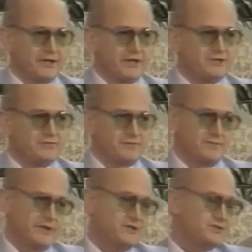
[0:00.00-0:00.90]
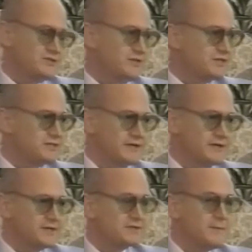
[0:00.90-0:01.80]
age, from age six,
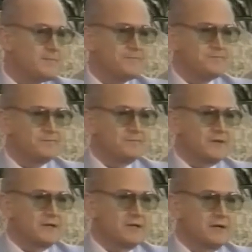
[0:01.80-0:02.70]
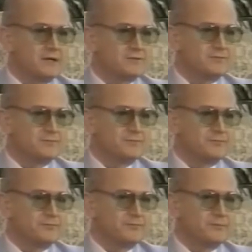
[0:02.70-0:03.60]
I guess. Uh,
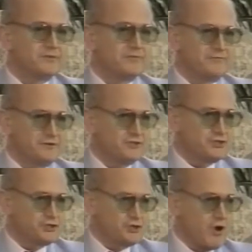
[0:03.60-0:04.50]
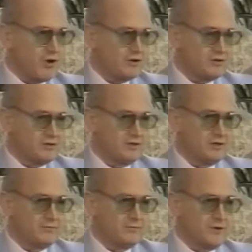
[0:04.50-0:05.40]
the first shock
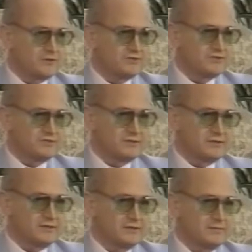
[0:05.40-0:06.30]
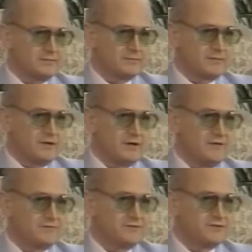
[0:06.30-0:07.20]
uh, was uh,
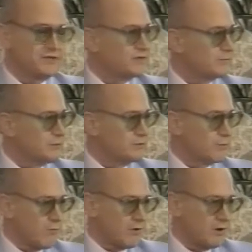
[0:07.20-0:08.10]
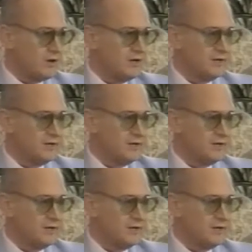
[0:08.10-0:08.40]
after the Second World War,